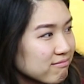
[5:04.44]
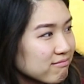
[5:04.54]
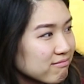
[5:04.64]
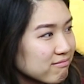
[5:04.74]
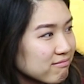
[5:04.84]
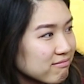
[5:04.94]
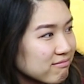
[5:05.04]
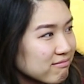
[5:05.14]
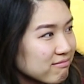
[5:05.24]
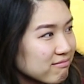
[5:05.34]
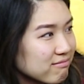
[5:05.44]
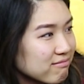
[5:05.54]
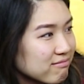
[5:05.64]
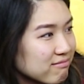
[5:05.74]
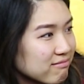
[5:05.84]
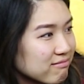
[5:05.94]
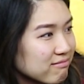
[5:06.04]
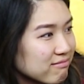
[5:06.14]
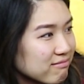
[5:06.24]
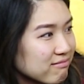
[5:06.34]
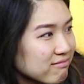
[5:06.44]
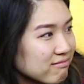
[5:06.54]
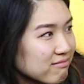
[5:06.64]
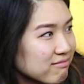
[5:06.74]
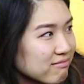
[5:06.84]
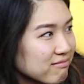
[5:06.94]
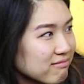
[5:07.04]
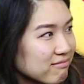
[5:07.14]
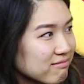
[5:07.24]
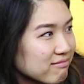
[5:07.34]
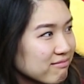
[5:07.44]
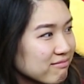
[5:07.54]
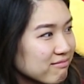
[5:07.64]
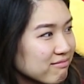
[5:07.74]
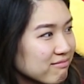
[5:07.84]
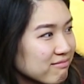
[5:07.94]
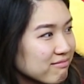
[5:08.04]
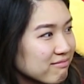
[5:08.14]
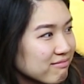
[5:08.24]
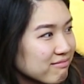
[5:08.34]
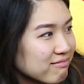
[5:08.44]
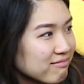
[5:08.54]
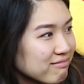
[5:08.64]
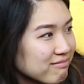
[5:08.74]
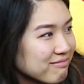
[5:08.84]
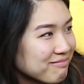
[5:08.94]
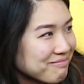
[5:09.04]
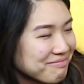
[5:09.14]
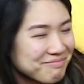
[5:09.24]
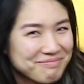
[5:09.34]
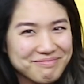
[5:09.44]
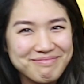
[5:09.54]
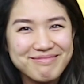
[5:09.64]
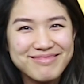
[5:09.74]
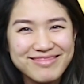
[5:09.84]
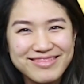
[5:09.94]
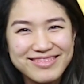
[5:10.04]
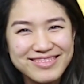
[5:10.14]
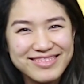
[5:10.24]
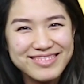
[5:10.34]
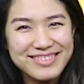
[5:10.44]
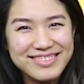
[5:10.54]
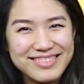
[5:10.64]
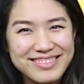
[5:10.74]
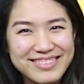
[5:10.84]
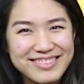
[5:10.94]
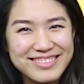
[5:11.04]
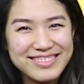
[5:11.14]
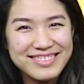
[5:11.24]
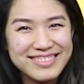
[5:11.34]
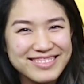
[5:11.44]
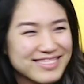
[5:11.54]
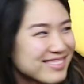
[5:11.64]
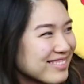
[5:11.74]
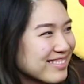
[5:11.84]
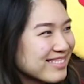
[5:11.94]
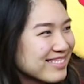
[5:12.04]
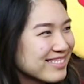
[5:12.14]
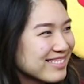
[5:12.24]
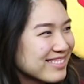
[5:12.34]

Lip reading: The person shown says nothing.